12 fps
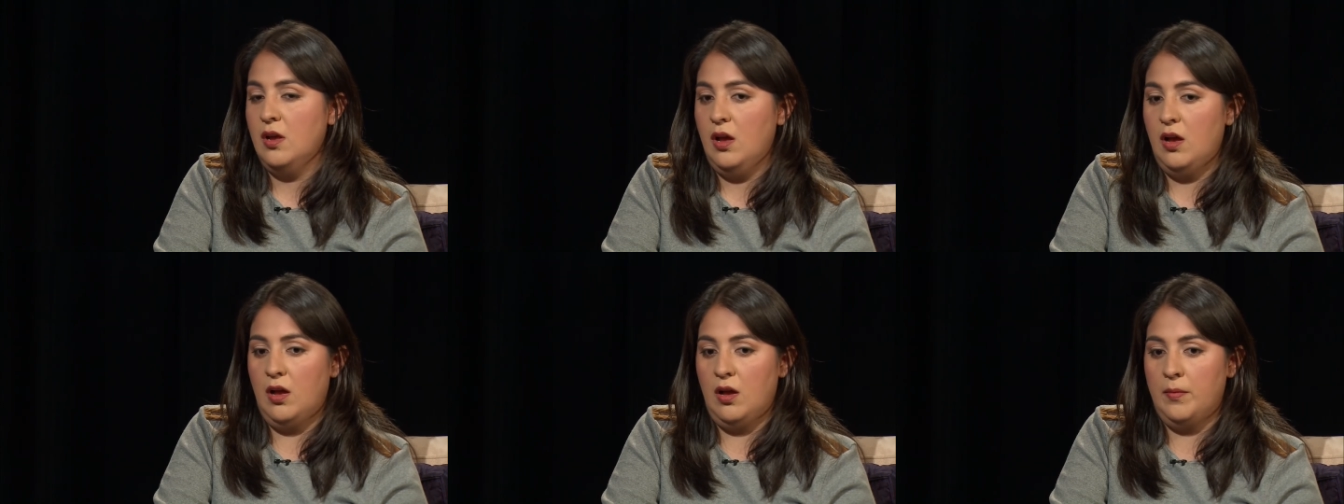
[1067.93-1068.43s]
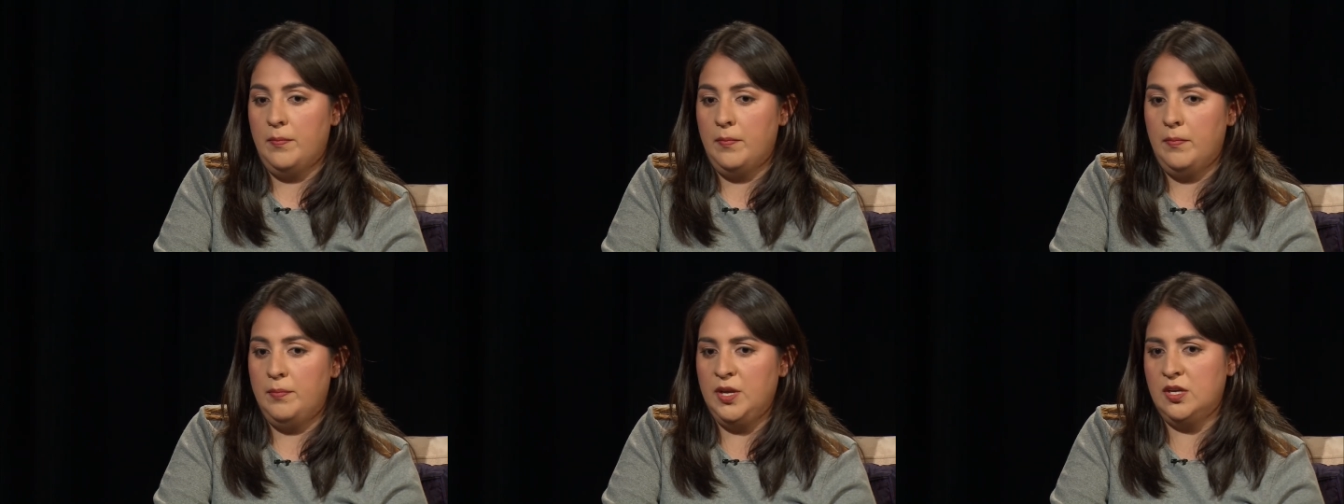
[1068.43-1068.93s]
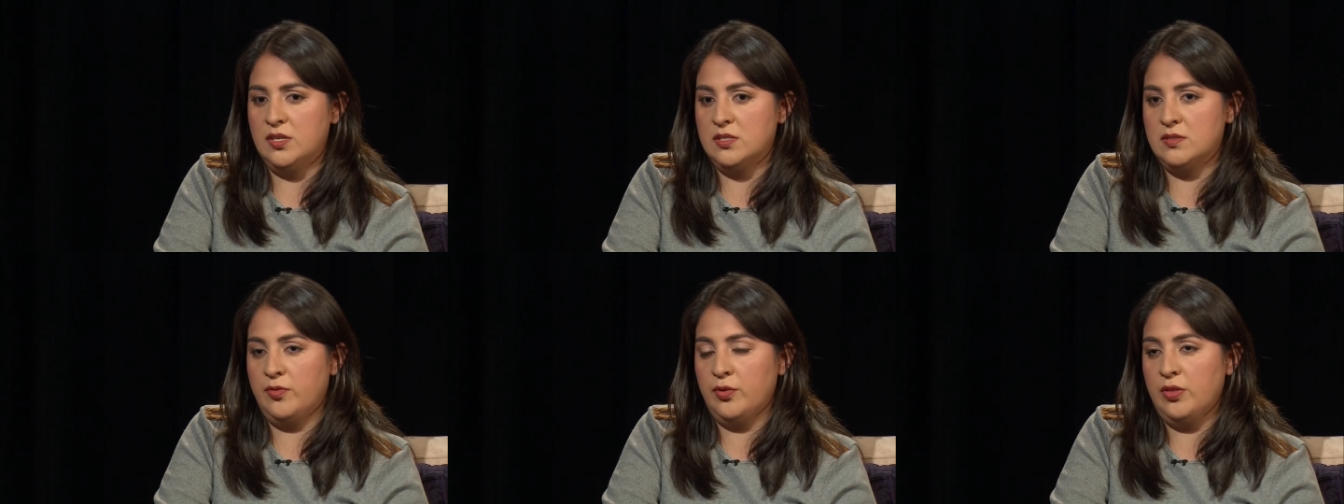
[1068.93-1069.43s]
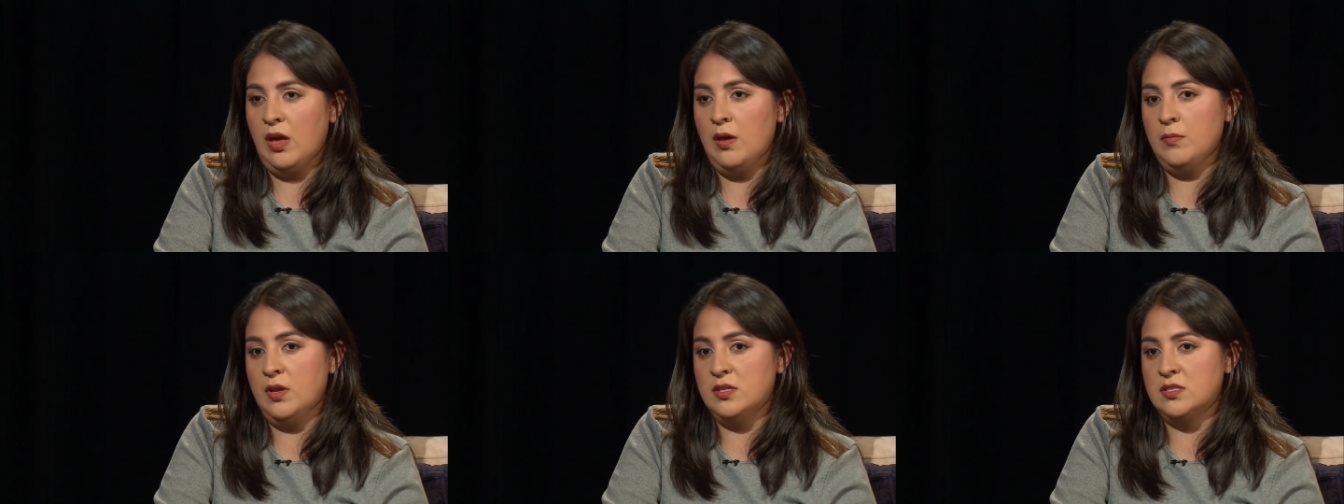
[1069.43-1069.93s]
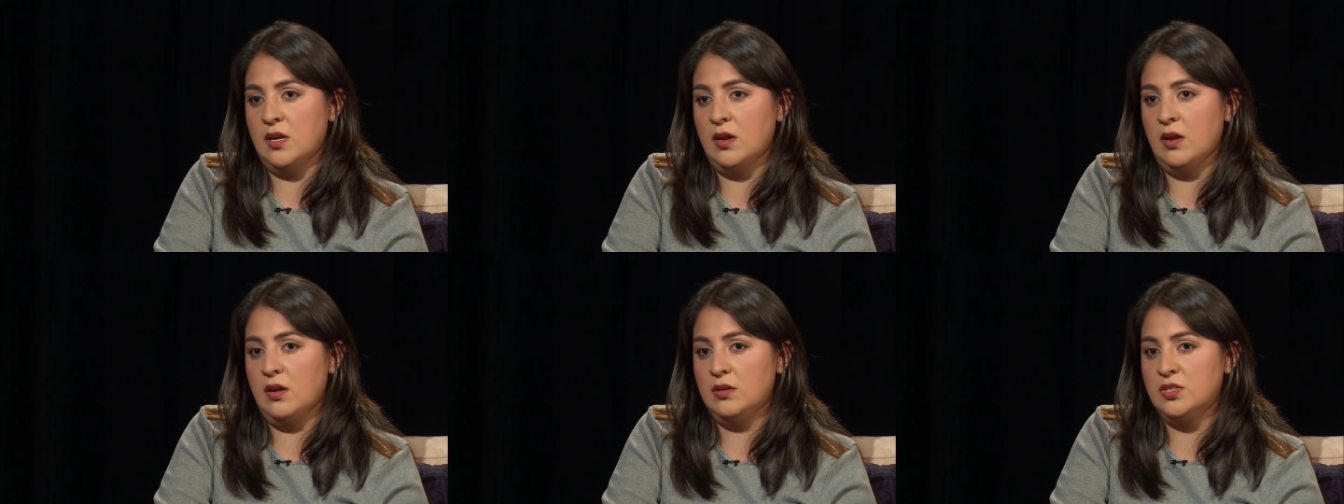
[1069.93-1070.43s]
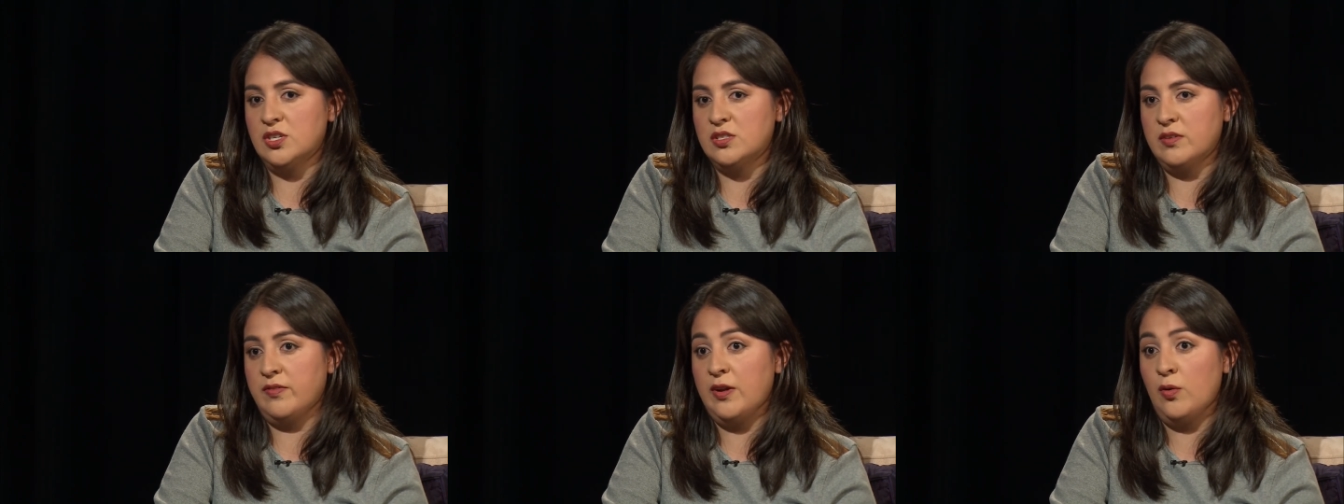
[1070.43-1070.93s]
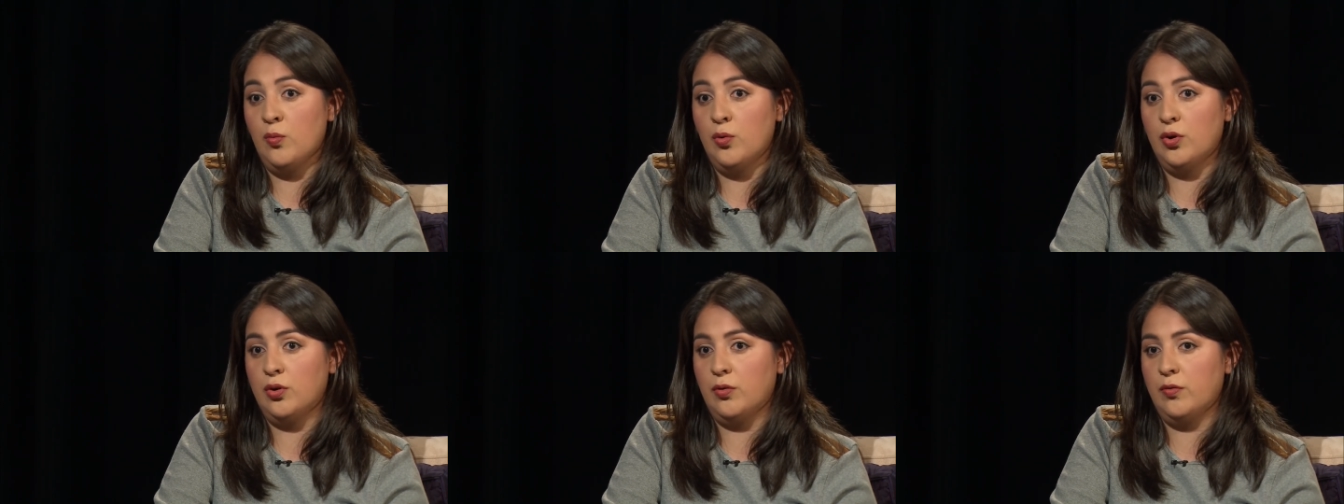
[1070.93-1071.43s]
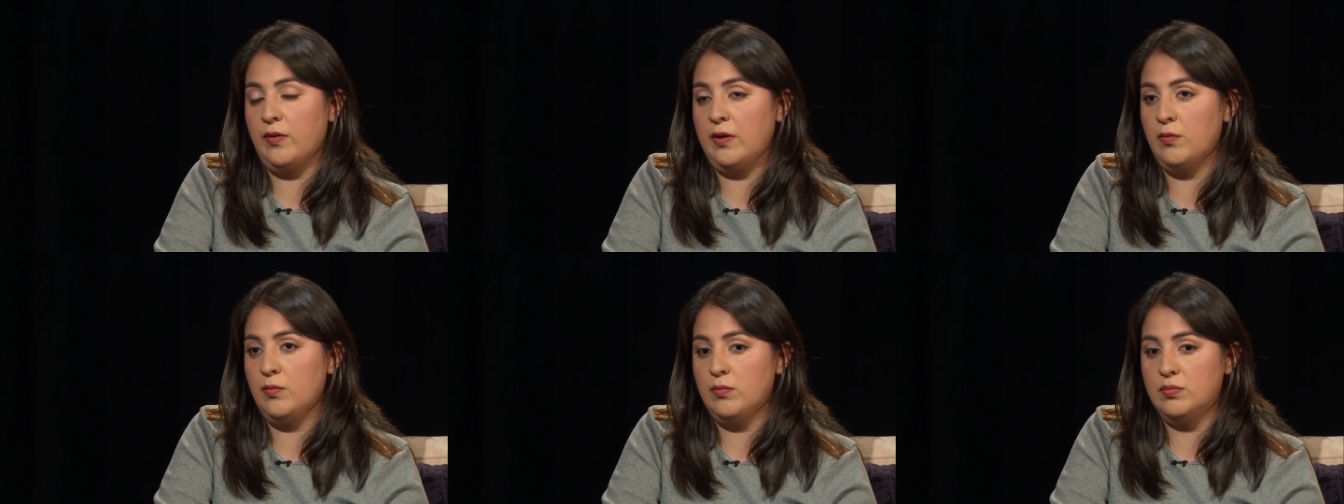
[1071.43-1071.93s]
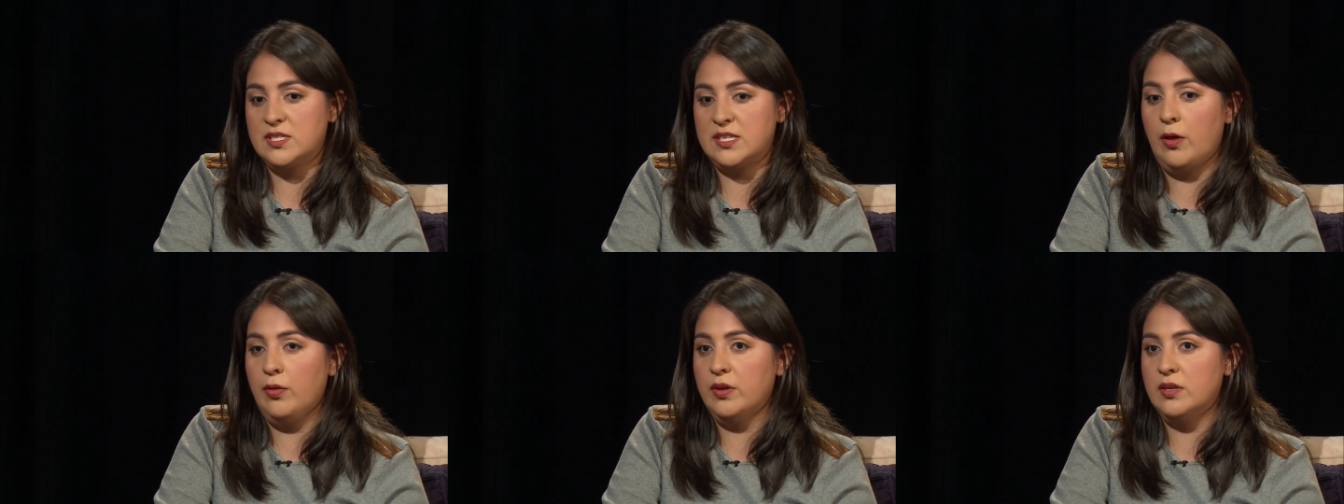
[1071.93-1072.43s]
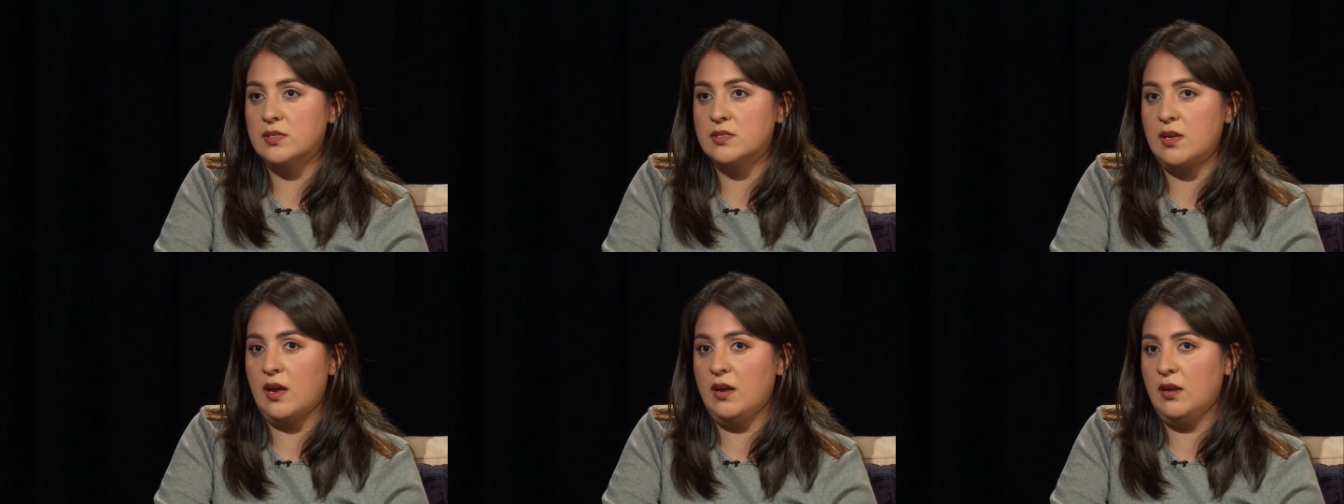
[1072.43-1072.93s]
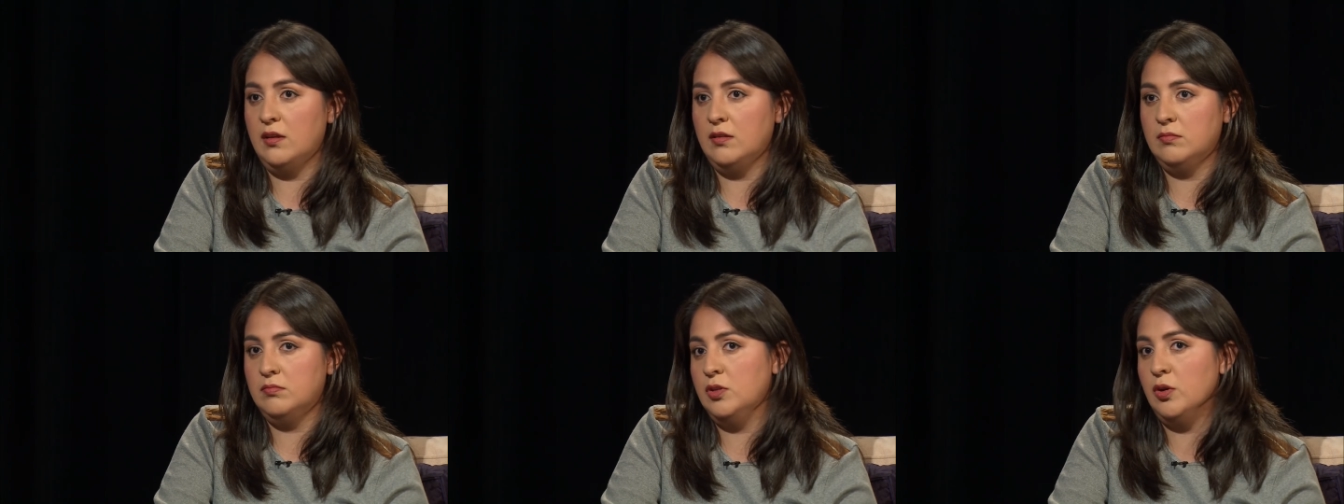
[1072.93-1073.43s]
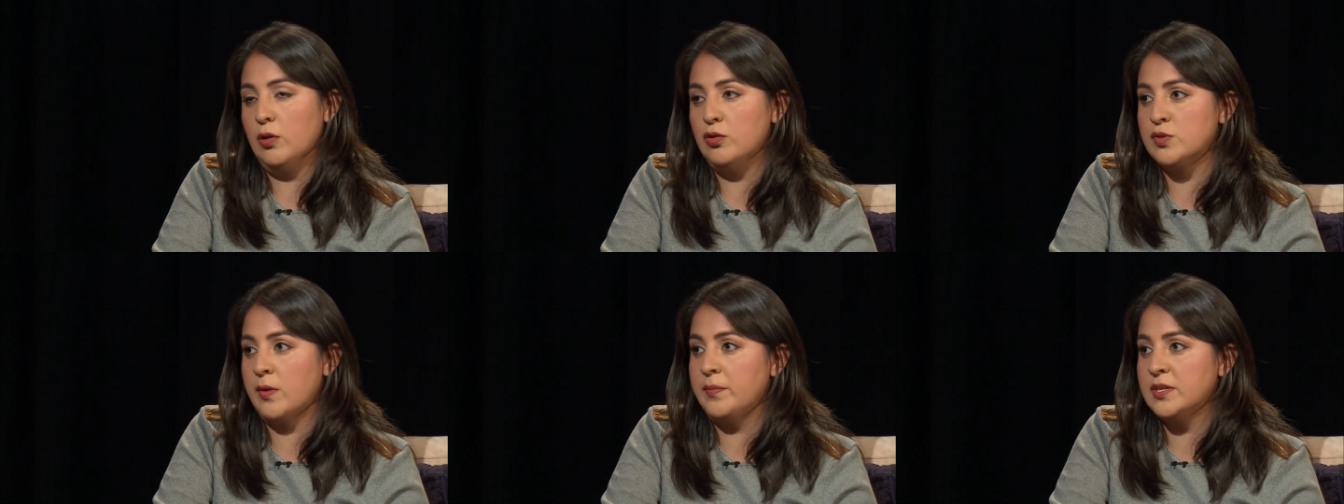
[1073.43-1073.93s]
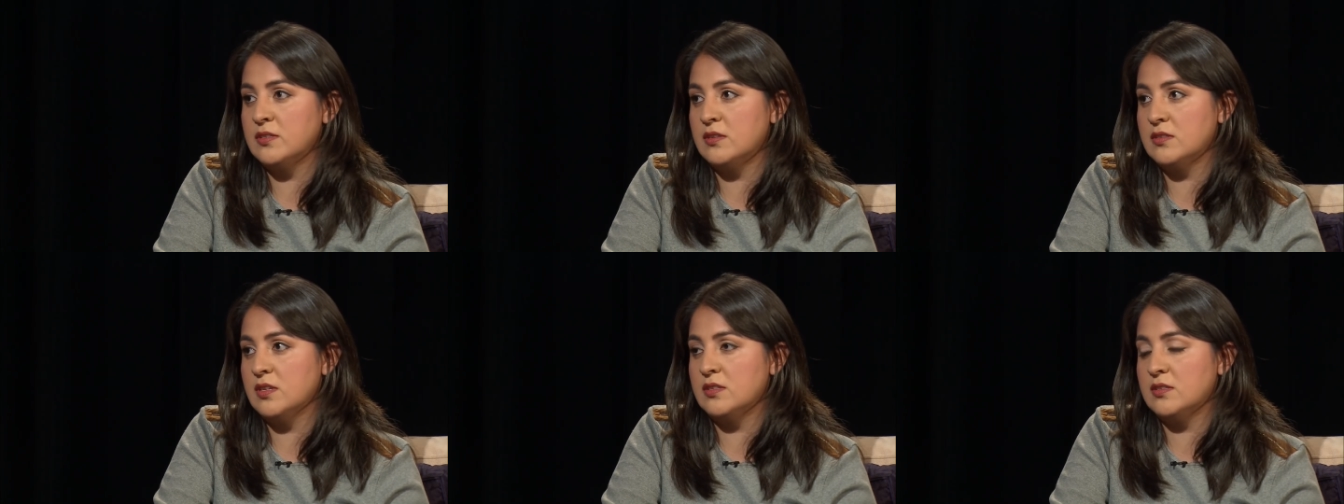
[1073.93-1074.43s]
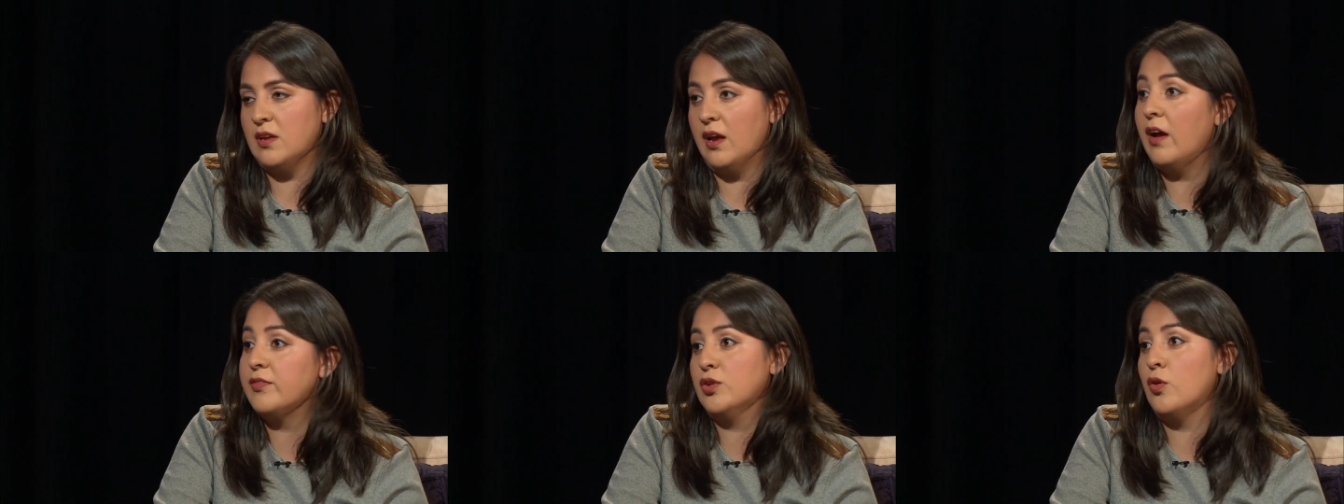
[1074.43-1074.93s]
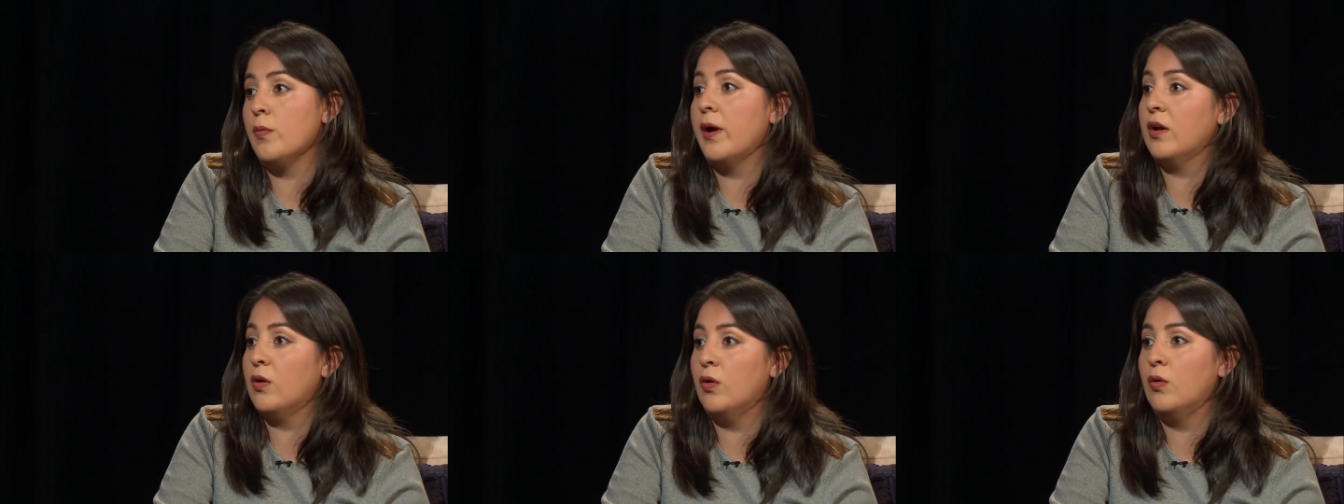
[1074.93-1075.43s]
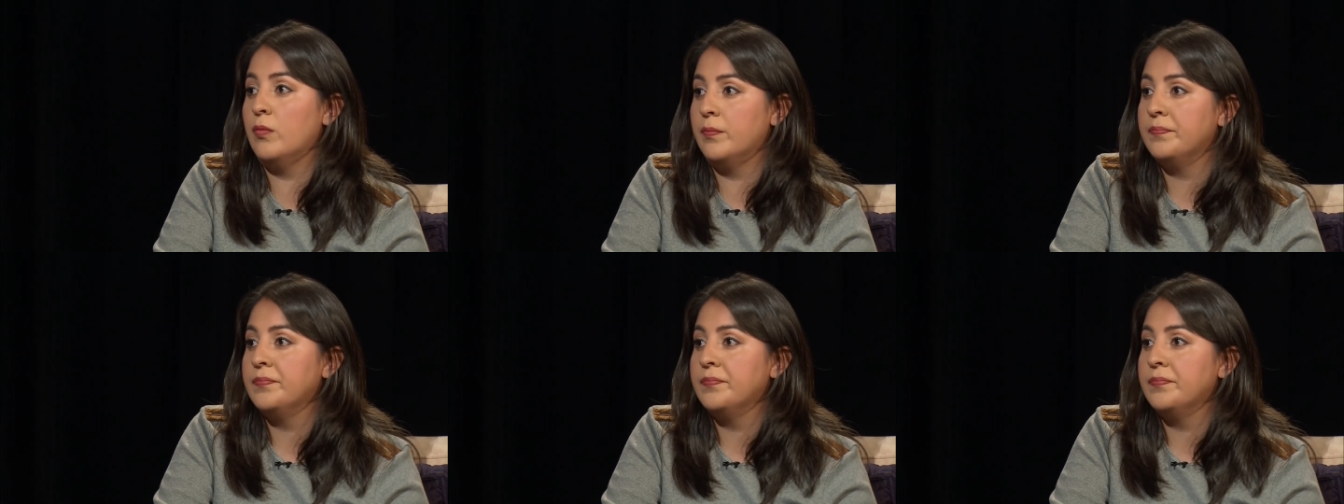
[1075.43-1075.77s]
mm-hmm. um, because for them it's not just if I don't work or if I don't sell this, I you know lose my business. It's I have to go back home.